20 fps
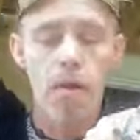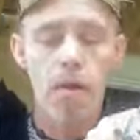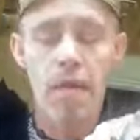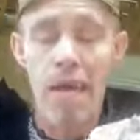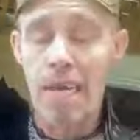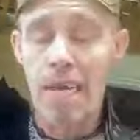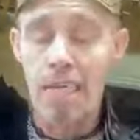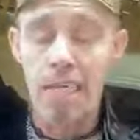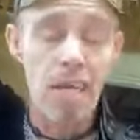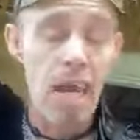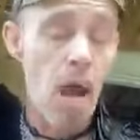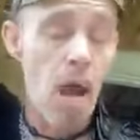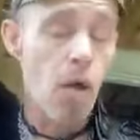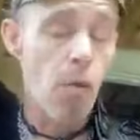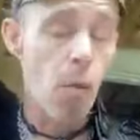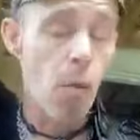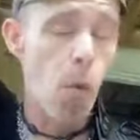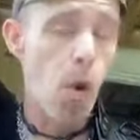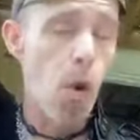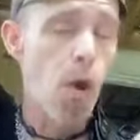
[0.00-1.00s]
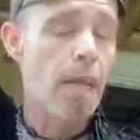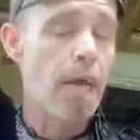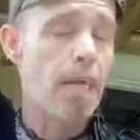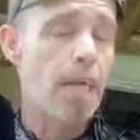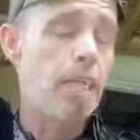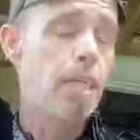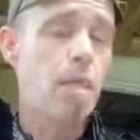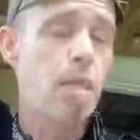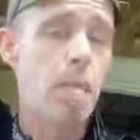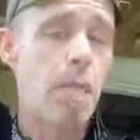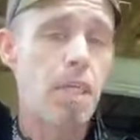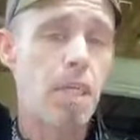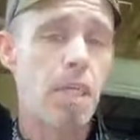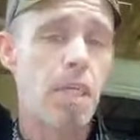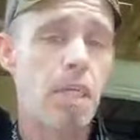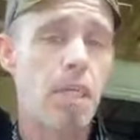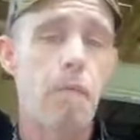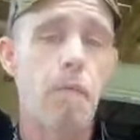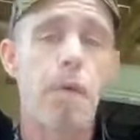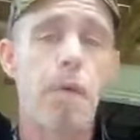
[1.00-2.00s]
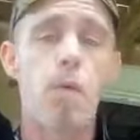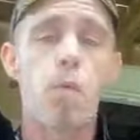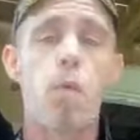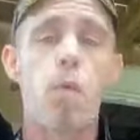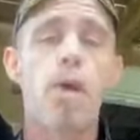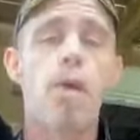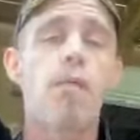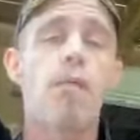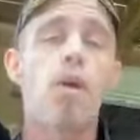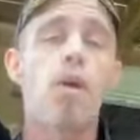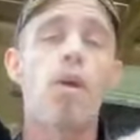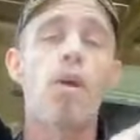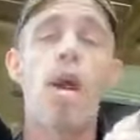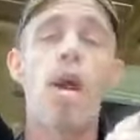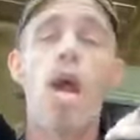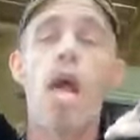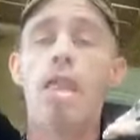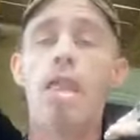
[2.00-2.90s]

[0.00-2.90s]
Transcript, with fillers: that is now the wall that is the Mississippi River.